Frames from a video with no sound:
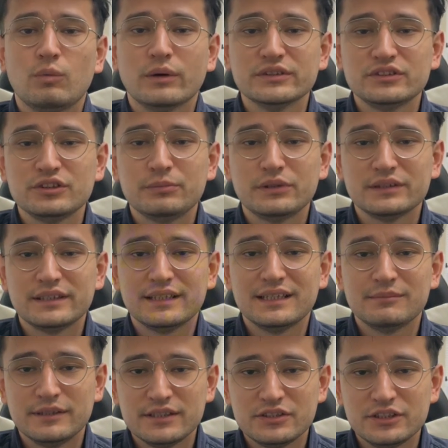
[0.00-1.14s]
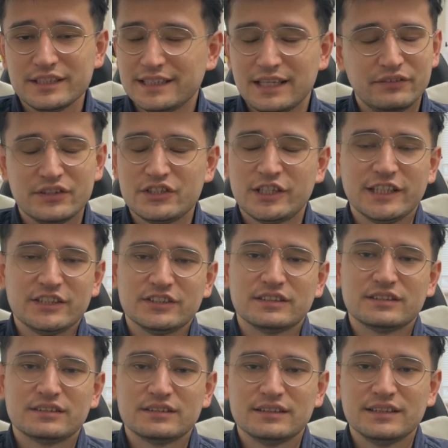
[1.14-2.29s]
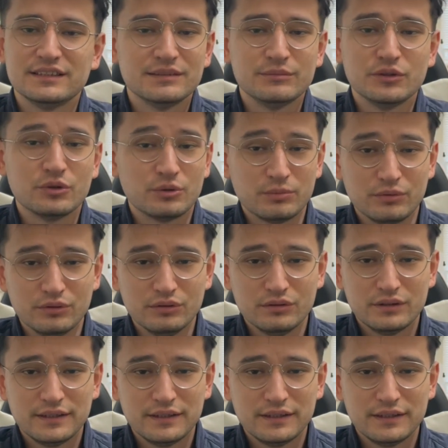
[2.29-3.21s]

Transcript: Once you build an image, it never changes. It's immutable.